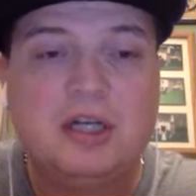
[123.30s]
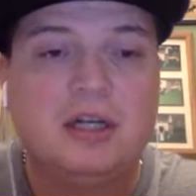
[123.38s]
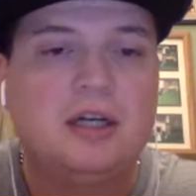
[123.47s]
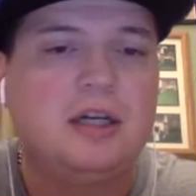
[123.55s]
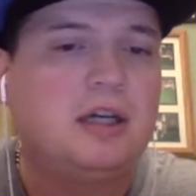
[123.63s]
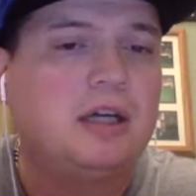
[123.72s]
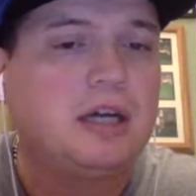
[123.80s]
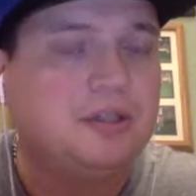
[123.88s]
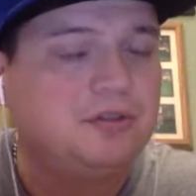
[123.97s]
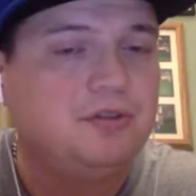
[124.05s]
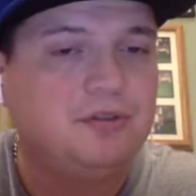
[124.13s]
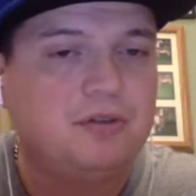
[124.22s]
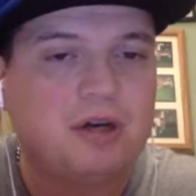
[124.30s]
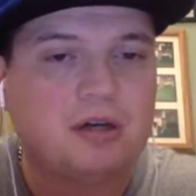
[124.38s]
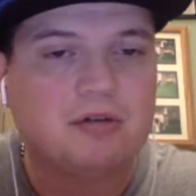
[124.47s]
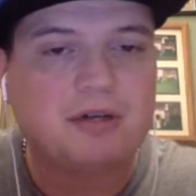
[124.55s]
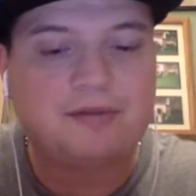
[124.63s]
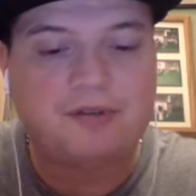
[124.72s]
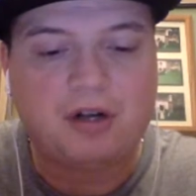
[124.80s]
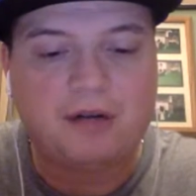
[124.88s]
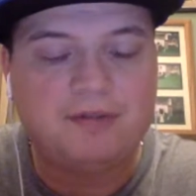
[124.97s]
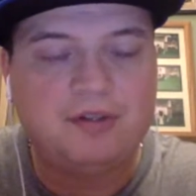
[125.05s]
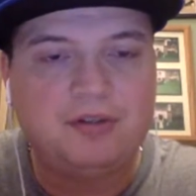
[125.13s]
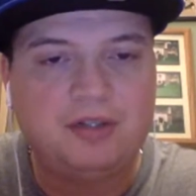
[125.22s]
I do autographs,
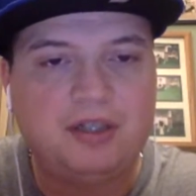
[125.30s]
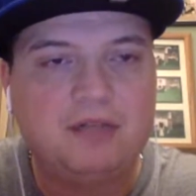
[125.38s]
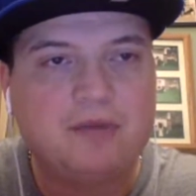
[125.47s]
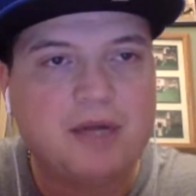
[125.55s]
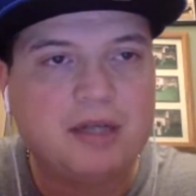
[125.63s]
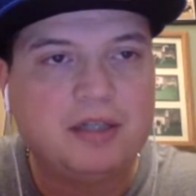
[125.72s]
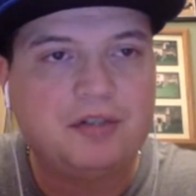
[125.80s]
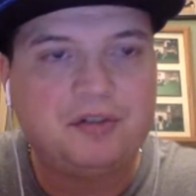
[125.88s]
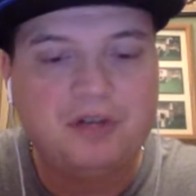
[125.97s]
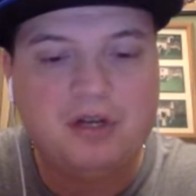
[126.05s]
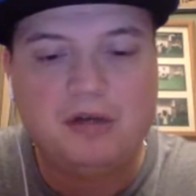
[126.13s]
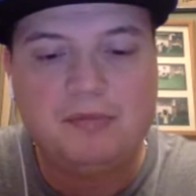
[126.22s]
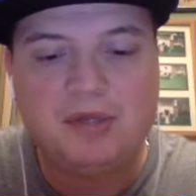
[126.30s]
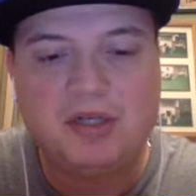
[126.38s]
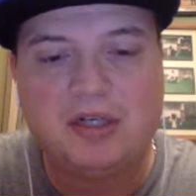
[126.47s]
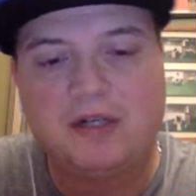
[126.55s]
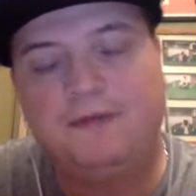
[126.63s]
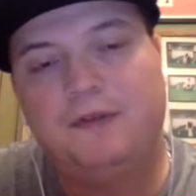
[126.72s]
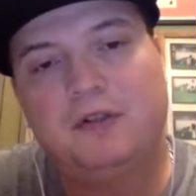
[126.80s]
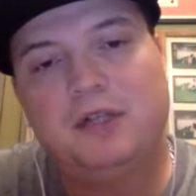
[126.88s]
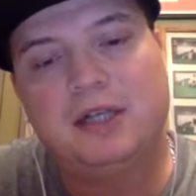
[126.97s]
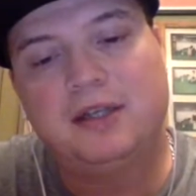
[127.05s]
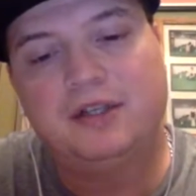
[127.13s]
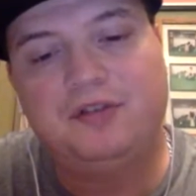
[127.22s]
obviously, and relics, but I feel
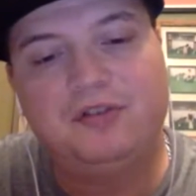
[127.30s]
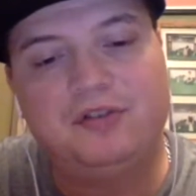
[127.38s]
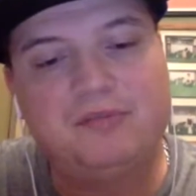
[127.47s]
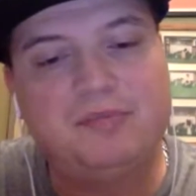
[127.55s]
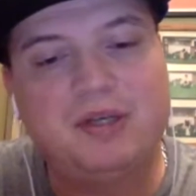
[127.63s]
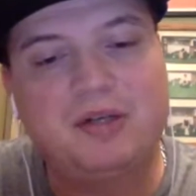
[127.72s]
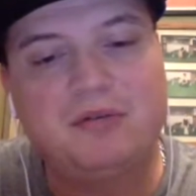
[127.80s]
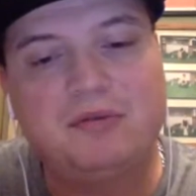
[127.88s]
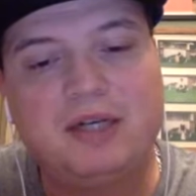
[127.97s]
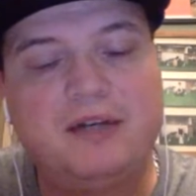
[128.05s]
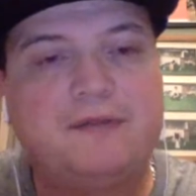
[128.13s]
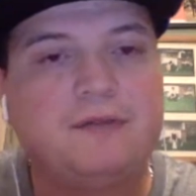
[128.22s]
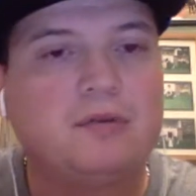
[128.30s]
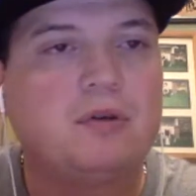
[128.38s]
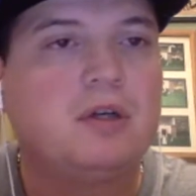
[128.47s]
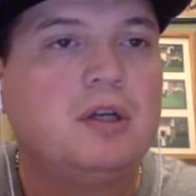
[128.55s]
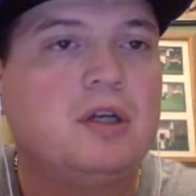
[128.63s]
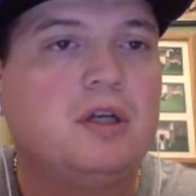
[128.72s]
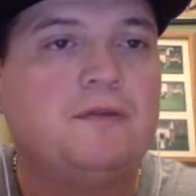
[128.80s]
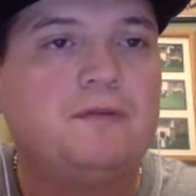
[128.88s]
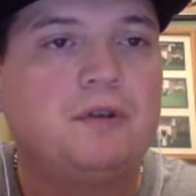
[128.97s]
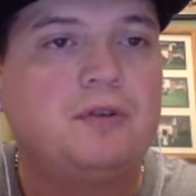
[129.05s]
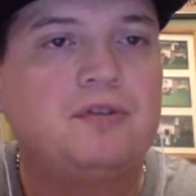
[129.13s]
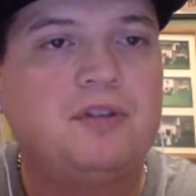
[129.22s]
like this is a better way for
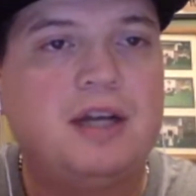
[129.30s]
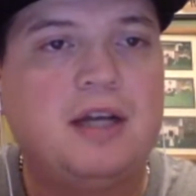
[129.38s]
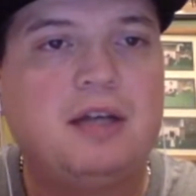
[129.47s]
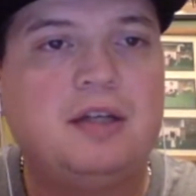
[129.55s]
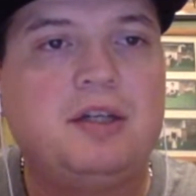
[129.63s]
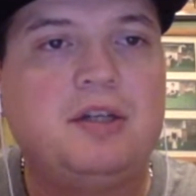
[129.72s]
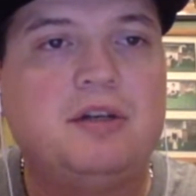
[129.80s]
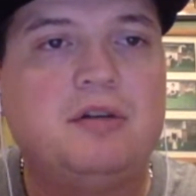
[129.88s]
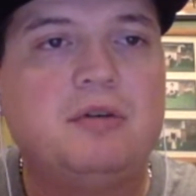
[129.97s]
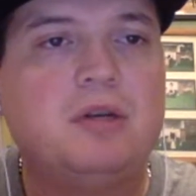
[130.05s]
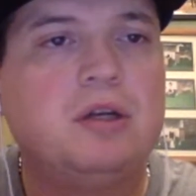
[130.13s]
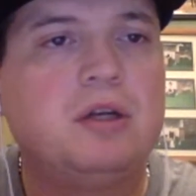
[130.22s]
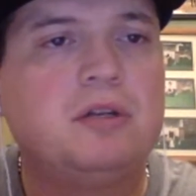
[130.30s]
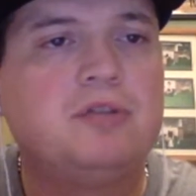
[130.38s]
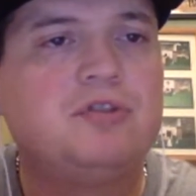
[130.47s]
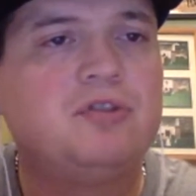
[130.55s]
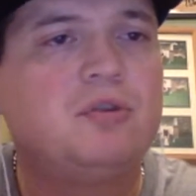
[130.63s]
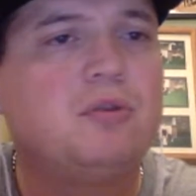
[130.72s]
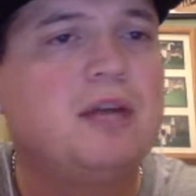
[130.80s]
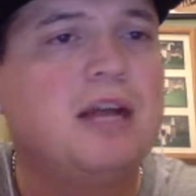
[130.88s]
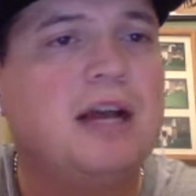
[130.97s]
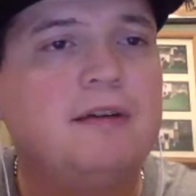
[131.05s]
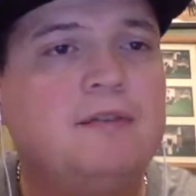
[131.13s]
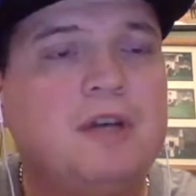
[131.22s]
folks that, don't
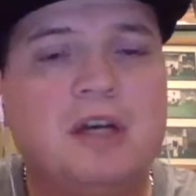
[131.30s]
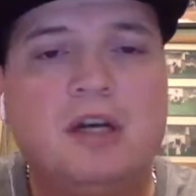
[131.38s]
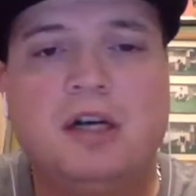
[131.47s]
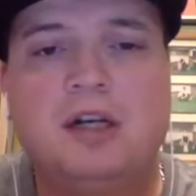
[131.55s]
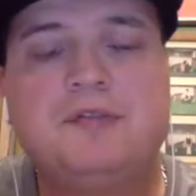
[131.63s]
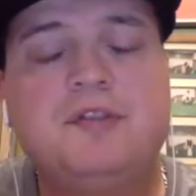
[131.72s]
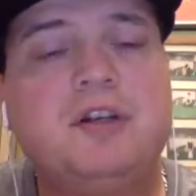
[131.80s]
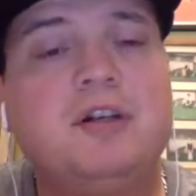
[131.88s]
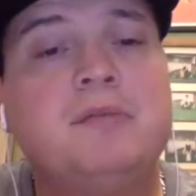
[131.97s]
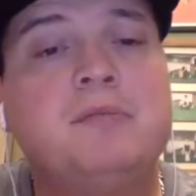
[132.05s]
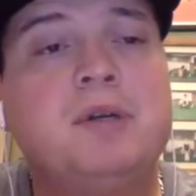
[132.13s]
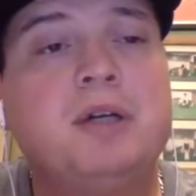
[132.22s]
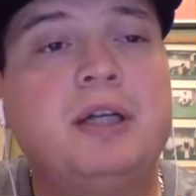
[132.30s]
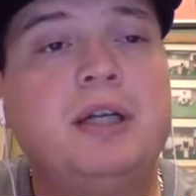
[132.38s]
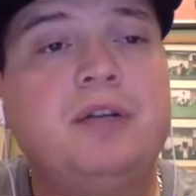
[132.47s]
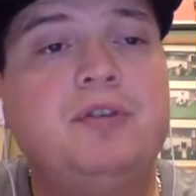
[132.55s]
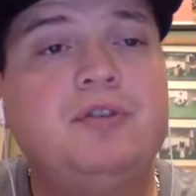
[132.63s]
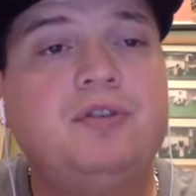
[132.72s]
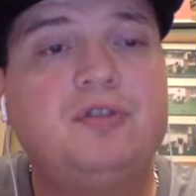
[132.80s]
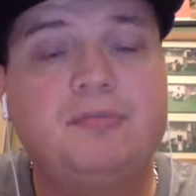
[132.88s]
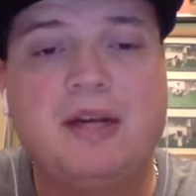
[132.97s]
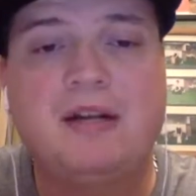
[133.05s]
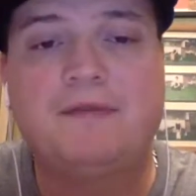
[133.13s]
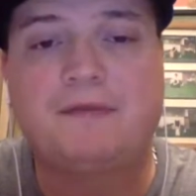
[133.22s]
have a ton of money to
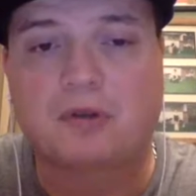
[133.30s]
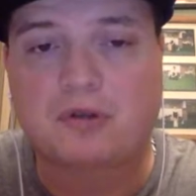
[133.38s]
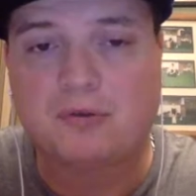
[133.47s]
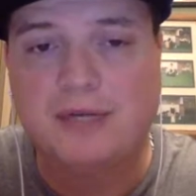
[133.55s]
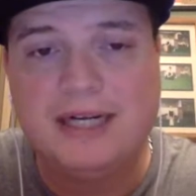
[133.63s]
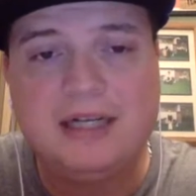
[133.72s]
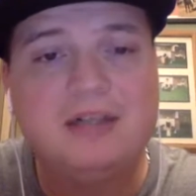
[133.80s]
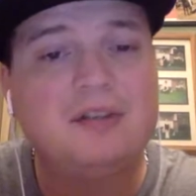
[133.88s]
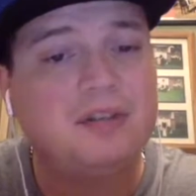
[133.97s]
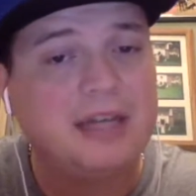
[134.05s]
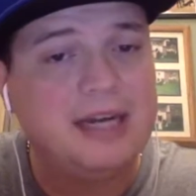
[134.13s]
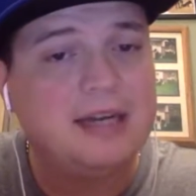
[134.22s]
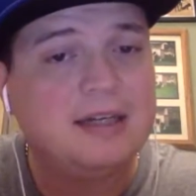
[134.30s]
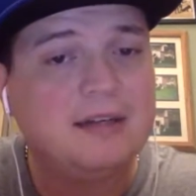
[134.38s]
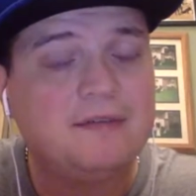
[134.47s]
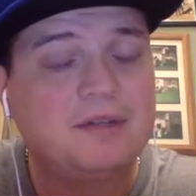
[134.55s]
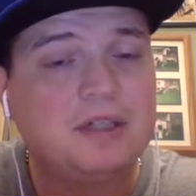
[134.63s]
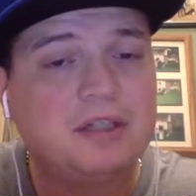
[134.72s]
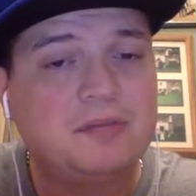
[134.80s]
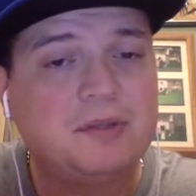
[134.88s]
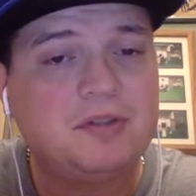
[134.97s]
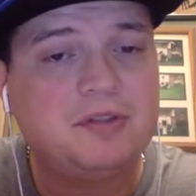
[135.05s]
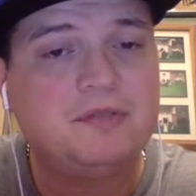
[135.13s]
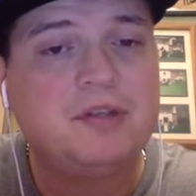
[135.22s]
spend for grading because it can get very
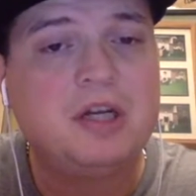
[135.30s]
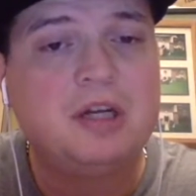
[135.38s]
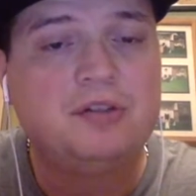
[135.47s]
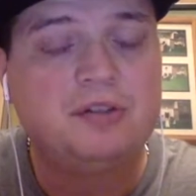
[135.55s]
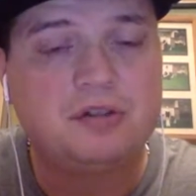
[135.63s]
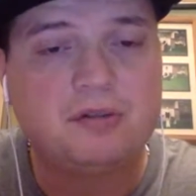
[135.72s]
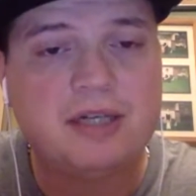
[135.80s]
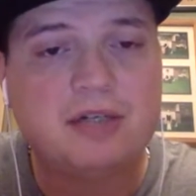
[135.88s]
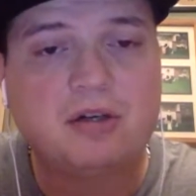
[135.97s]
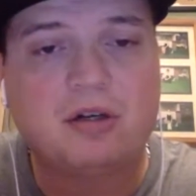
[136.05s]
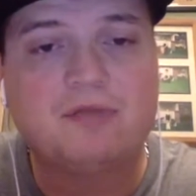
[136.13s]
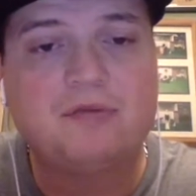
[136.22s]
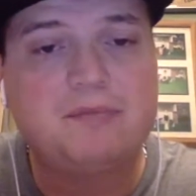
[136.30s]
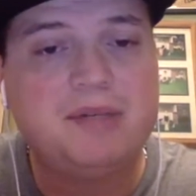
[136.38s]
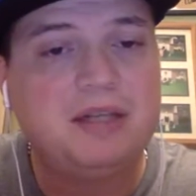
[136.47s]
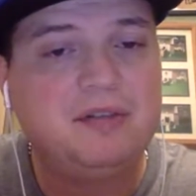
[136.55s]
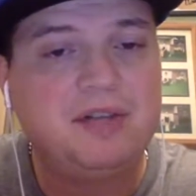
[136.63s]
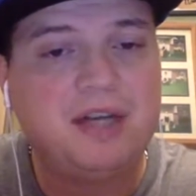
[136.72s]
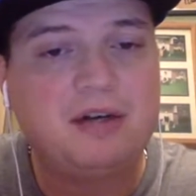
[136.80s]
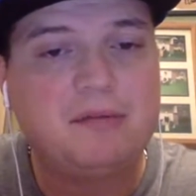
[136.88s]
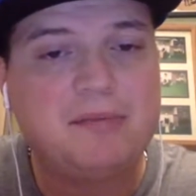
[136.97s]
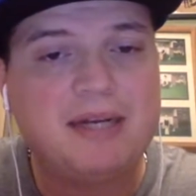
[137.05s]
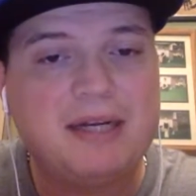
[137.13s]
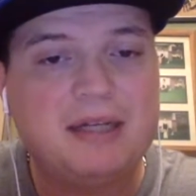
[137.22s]
expensive to grade cards with PSA
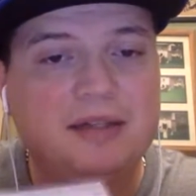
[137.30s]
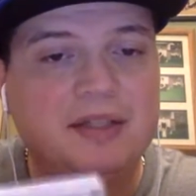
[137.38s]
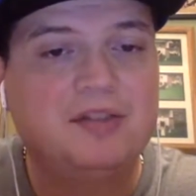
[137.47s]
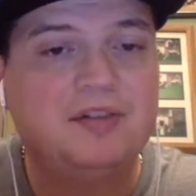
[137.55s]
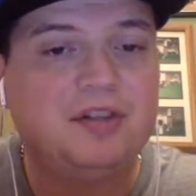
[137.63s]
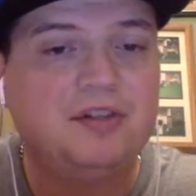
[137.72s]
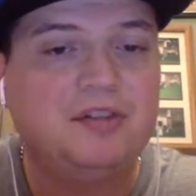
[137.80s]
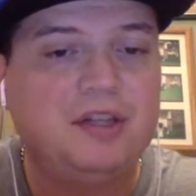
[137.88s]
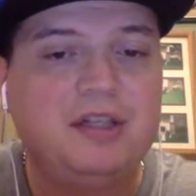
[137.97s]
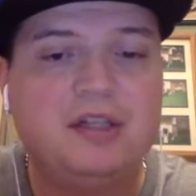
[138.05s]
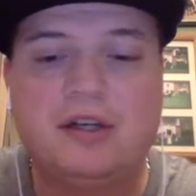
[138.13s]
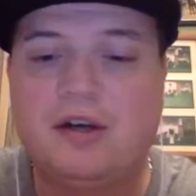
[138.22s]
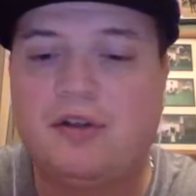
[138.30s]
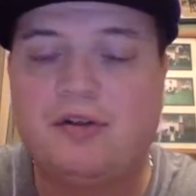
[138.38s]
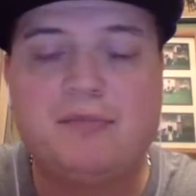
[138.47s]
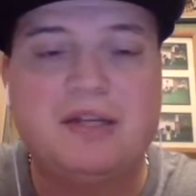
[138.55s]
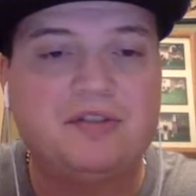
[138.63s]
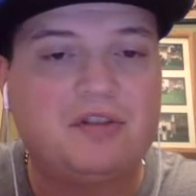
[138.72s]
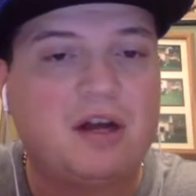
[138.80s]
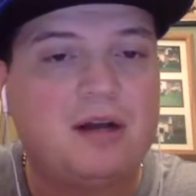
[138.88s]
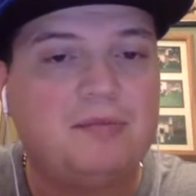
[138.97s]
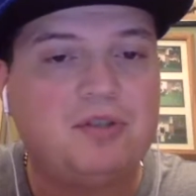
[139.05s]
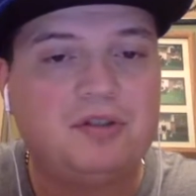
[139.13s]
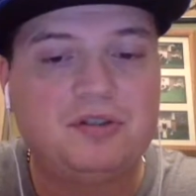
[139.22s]
or Beckett. This is the other best
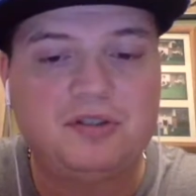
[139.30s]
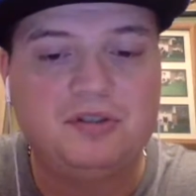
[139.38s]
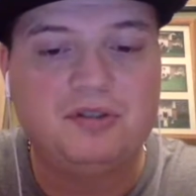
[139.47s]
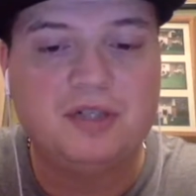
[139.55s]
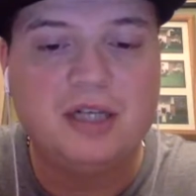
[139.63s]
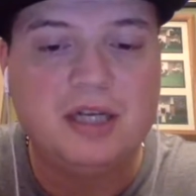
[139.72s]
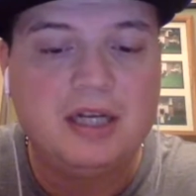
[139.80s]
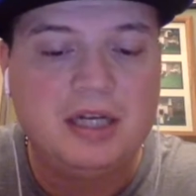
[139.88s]
option to do it.